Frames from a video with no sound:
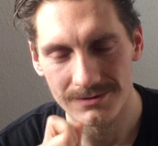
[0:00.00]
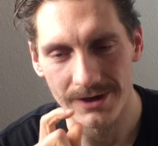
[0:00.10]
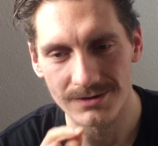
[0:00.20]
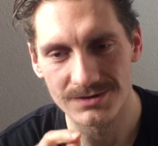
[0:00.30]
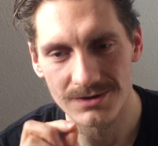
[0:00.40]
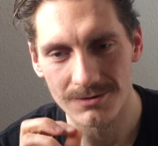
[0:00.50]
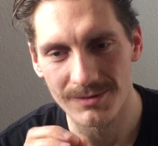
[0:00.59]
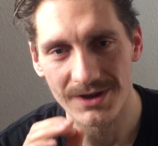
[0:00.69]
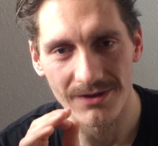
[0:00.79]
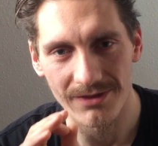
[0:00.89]
There's so
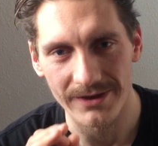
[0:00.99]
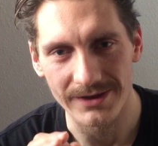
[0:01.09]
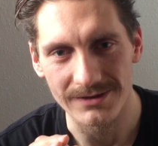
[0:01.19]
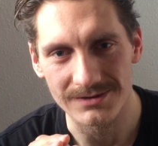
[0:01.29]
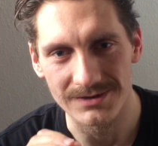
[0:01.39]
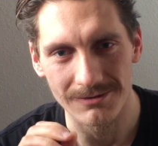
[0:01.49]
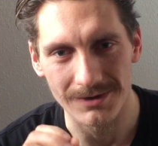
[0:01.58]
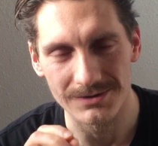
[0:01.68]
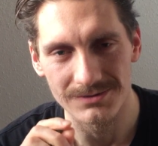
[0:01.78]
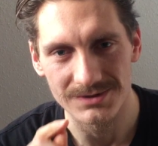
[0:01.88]
many things I
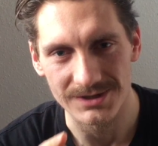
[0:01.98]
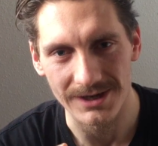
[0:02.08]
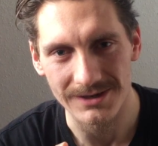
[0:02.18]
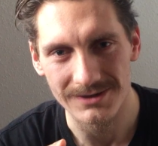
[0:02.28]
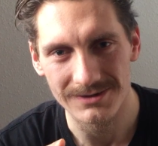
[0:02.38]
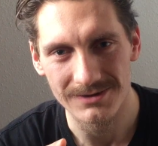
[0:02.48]
want to say,